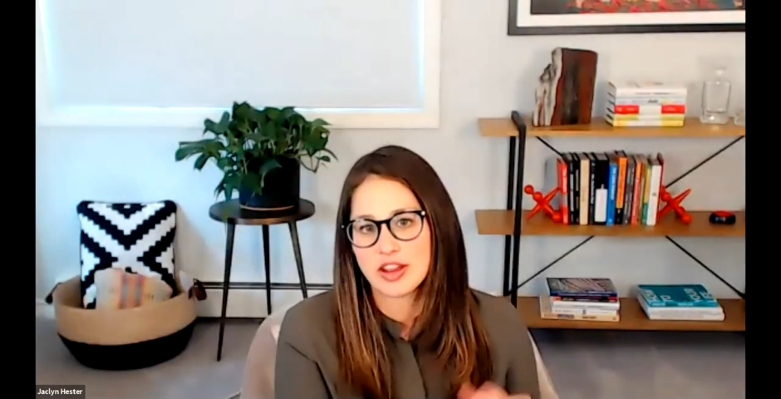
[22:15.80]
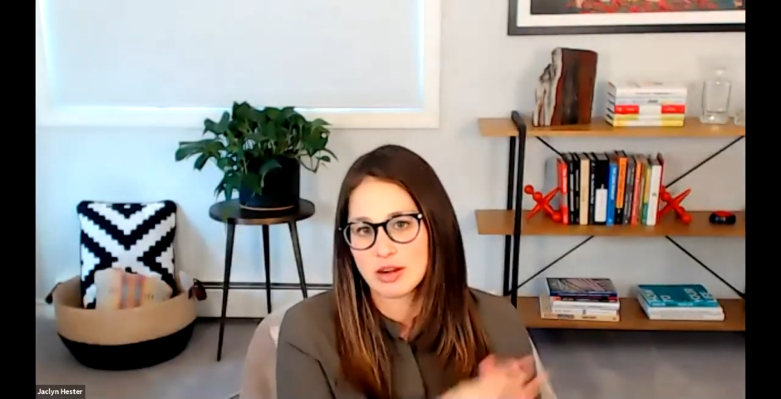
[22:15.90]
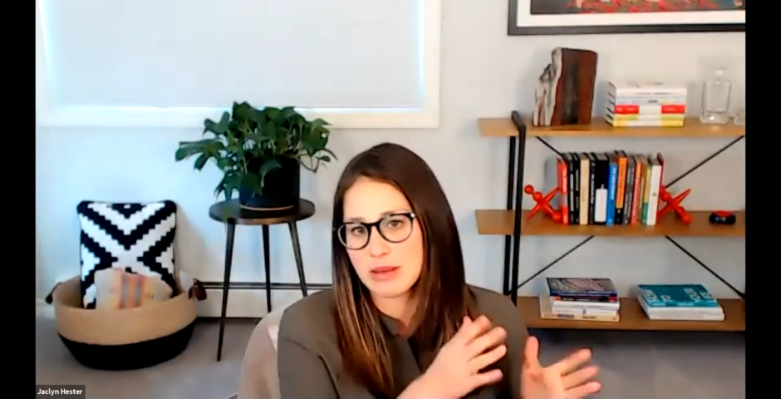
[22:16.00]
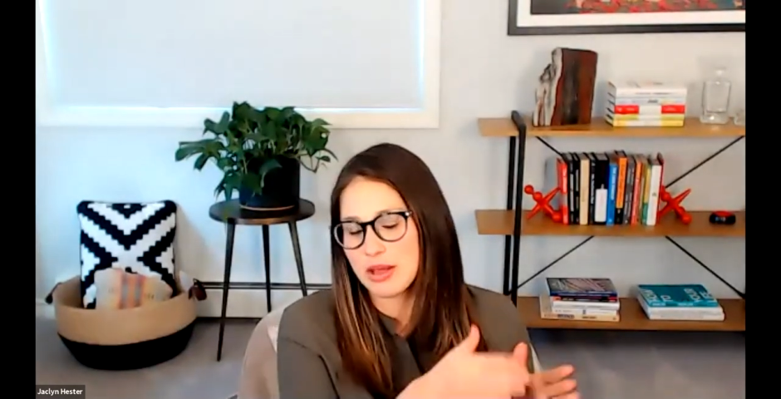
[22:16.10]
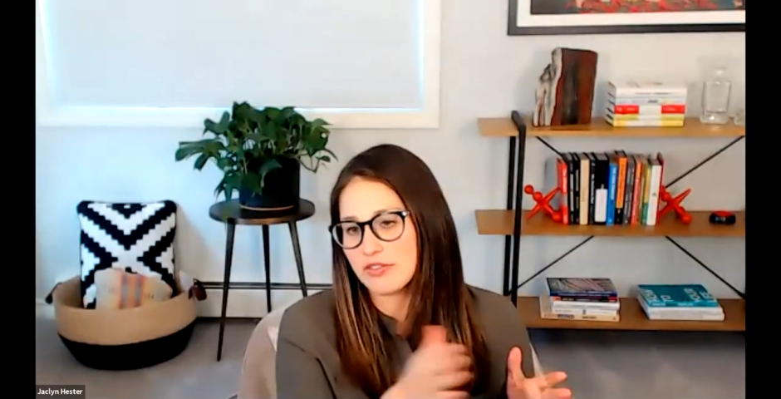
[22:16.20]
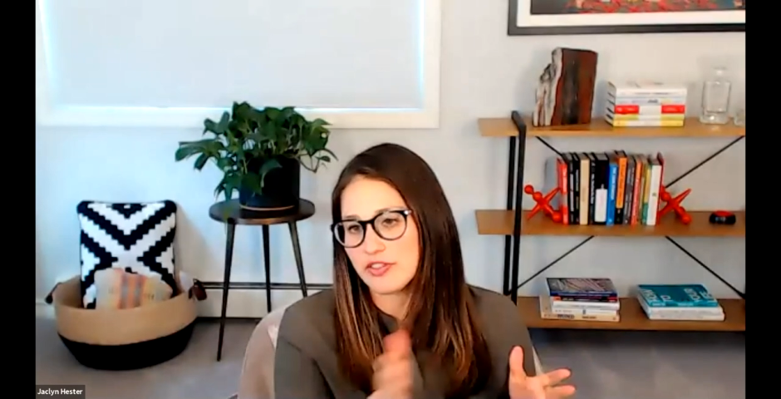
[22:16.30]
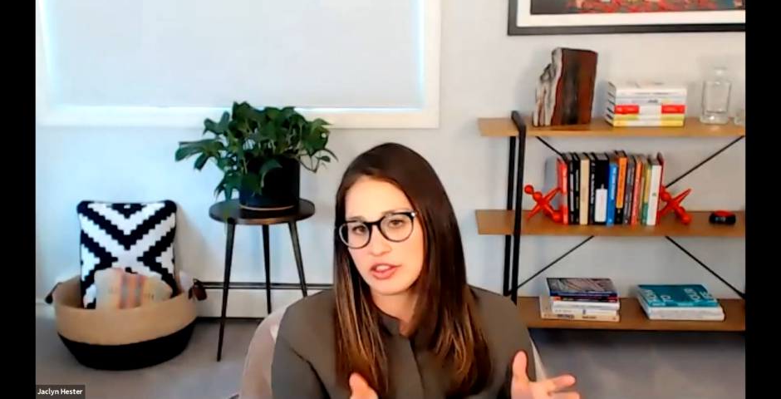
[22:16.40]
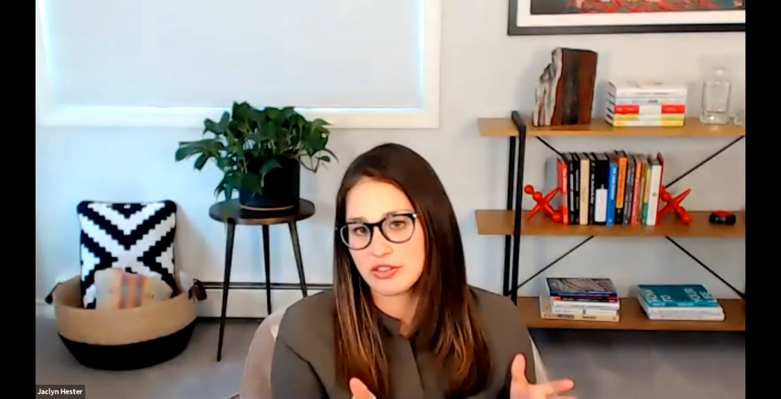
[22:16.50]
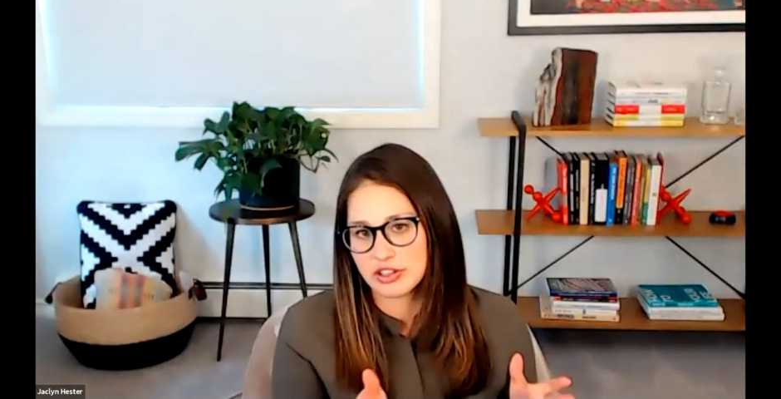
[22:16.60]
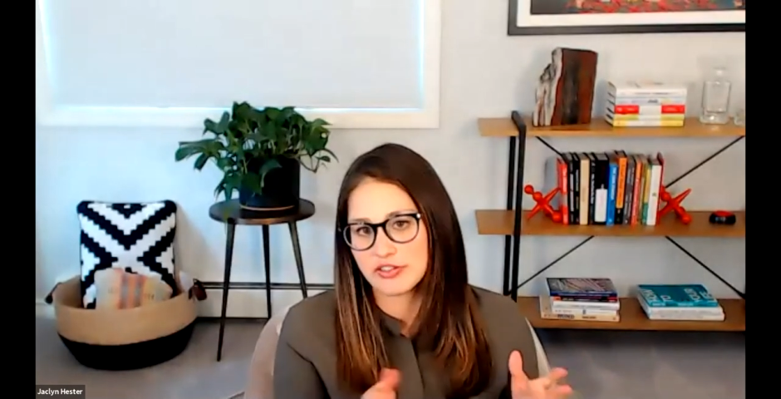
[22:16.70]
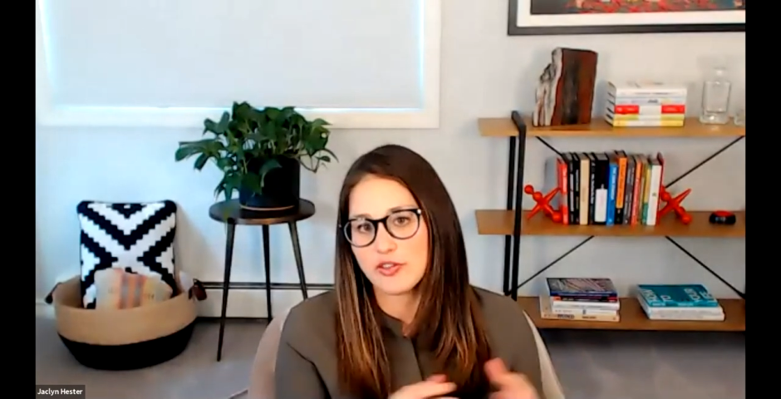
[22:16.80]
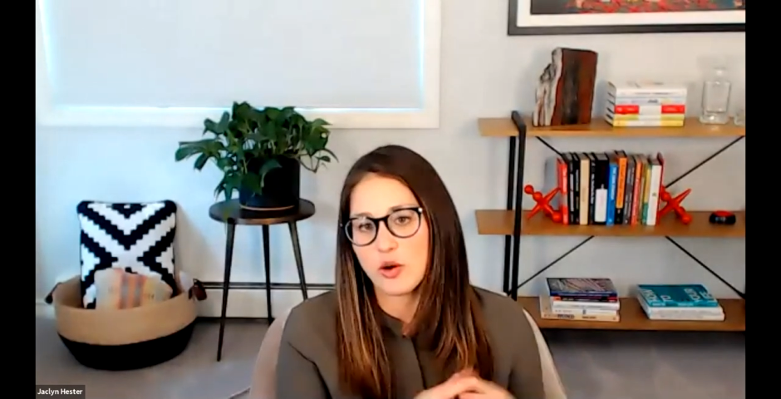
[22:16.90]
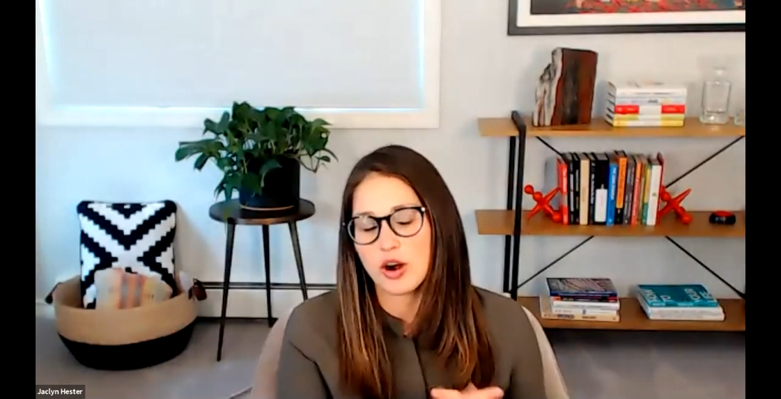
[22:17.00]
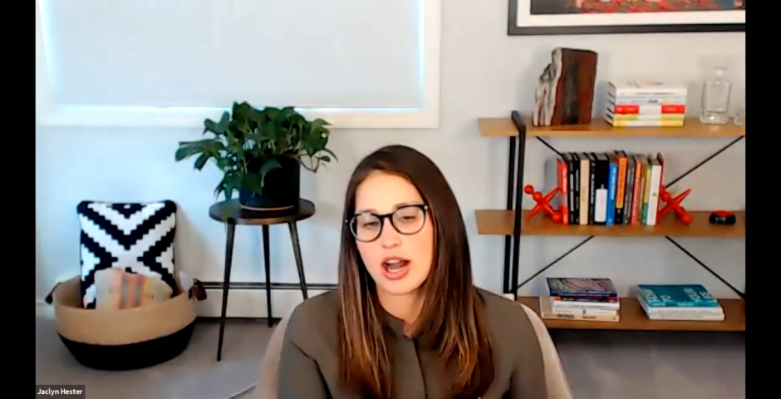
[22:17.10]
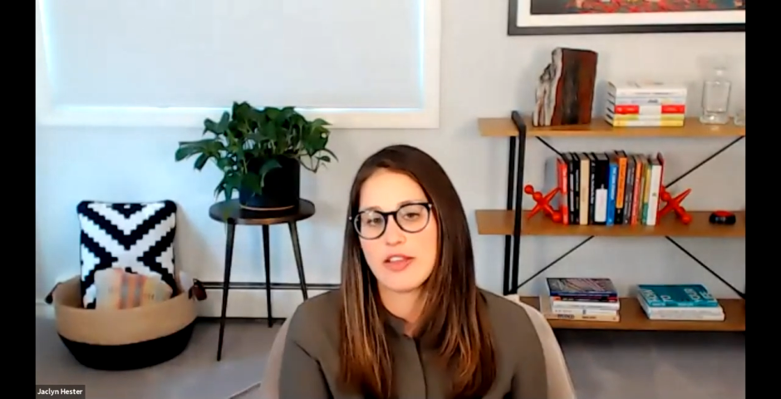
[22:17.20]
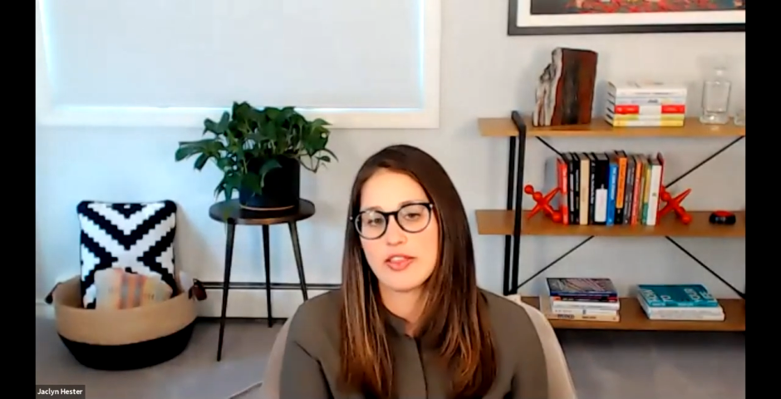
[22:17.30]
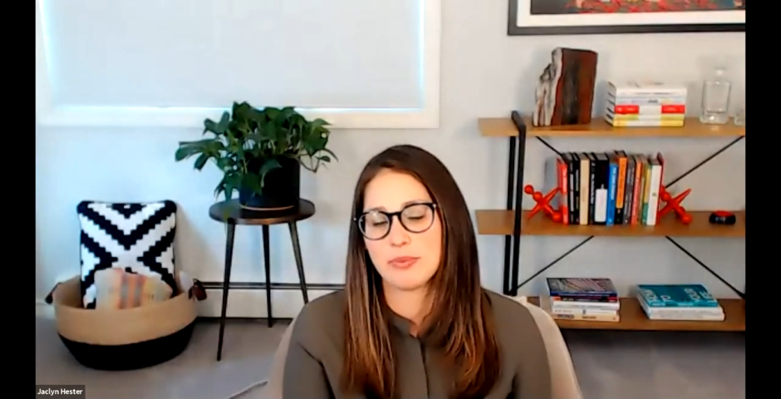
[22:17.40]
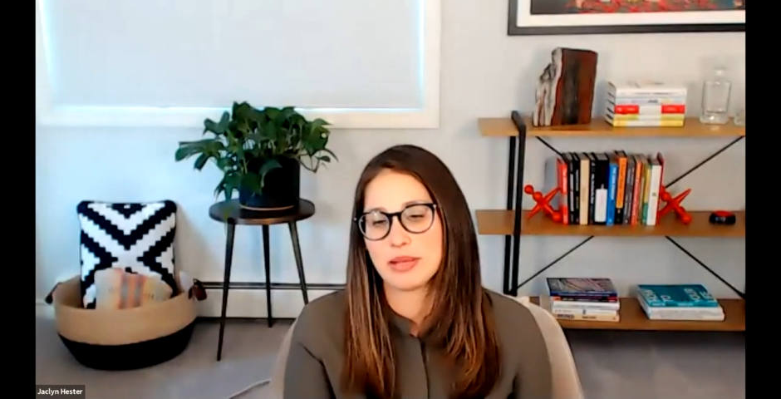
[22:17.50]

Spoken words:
that are maybe on fund 3 or 4. And then